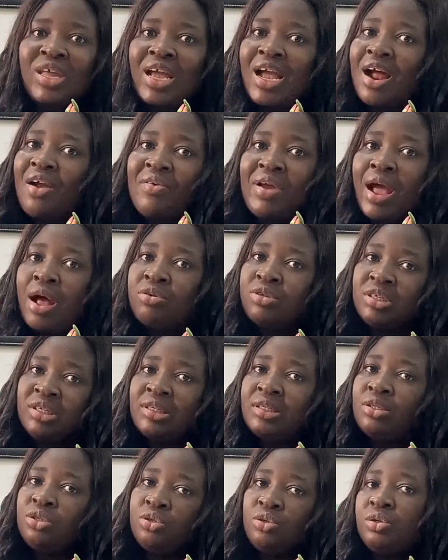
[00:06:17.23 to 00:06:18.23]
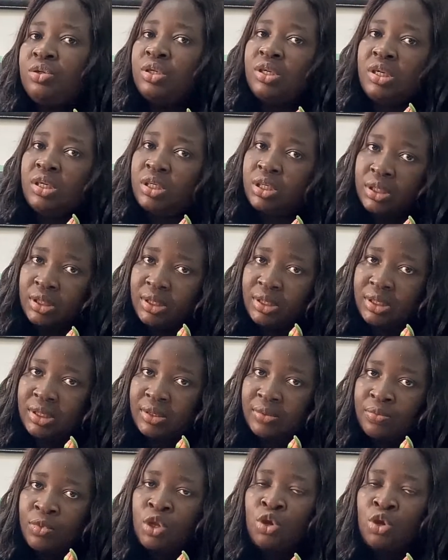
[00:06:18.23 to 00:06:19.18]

carry out this due diligence.